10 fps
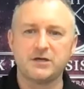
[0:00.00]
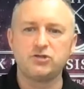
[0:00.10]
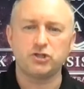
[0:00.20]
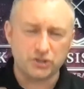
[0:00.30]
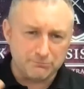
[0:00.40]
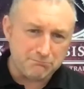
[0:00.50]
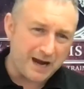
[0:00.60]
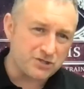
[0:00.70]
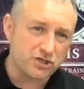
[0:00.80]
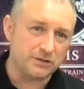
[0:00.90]
Just
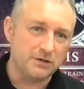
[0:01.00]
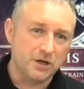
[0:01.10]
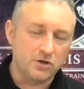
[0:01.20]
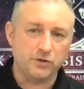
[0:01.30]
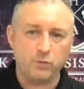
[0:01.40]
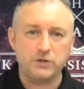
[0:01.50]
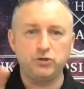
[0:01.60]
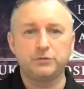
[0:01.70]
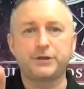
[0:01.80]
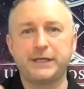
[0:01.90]
imagine that when
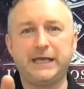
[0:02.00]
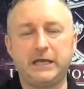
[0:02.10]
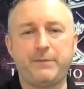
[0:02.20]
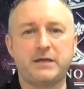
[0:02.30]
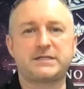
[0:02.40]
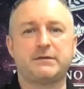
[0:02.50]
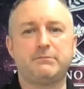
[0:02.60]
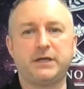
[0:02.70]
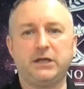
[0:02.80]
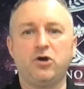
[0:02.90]
you're thinking about
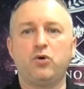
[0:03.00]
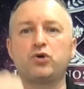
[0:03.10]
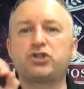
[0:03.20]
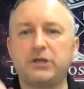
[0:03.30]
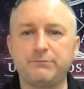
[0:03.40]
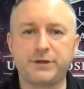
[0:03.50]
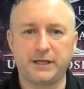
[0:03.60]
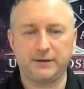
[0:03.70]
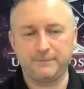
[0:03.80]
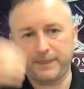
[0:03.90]
somebody or something,